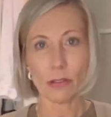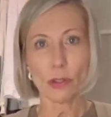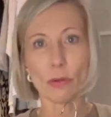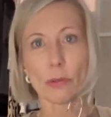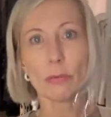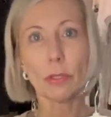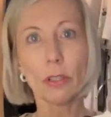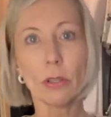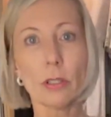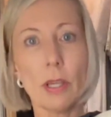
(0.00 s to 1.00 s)
So we're
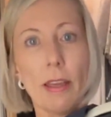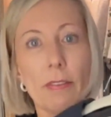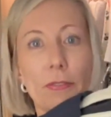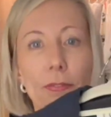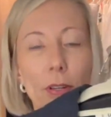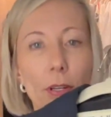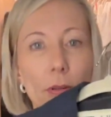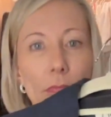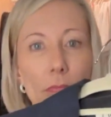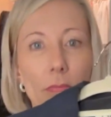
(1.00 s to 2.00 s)
going to have
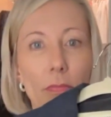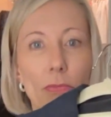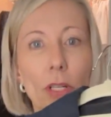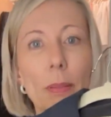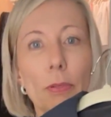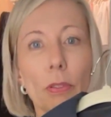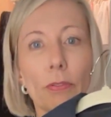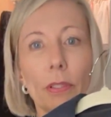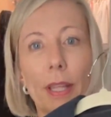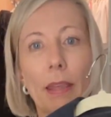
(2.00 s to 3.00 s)
really
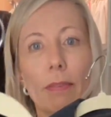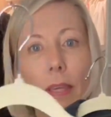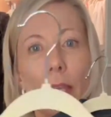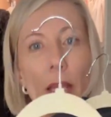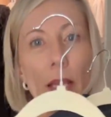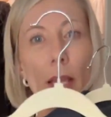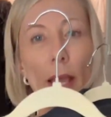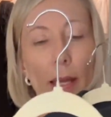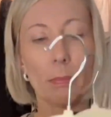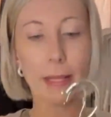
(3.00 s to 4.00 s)
beautiful navy
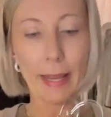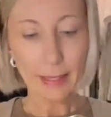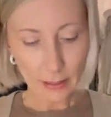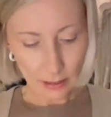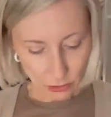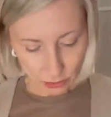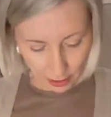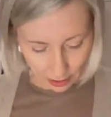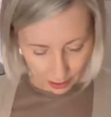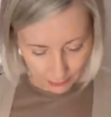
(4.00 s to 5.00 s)
and black
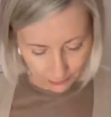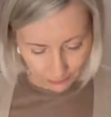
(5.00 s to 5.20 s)
together,